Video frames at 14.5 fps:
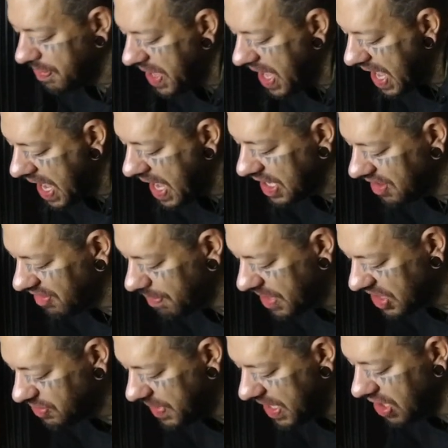pack. It's
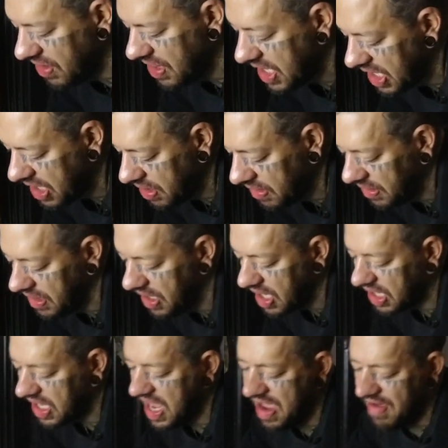much better than a
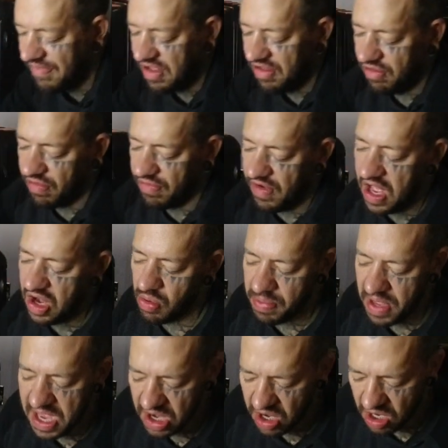canvas or vinyl
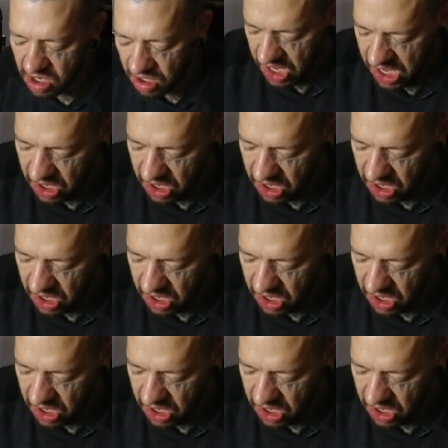banner.